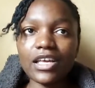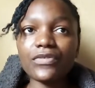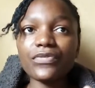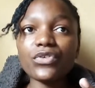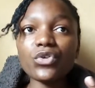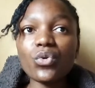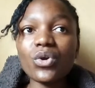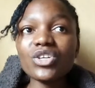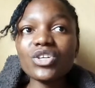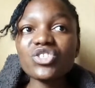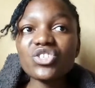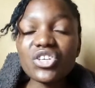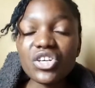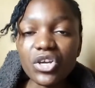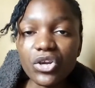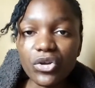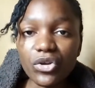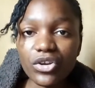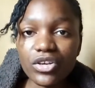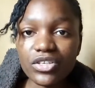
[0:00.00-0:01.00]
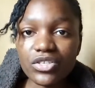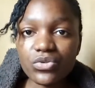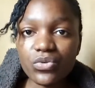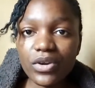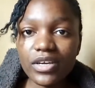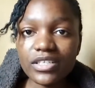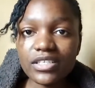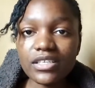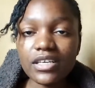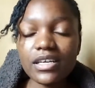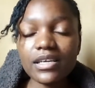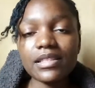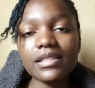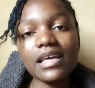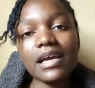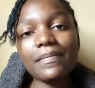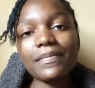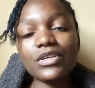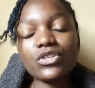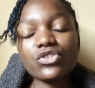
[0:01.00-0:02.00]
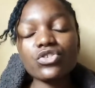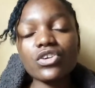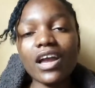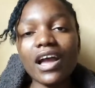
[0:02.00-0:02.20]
if you want to increase weight, that means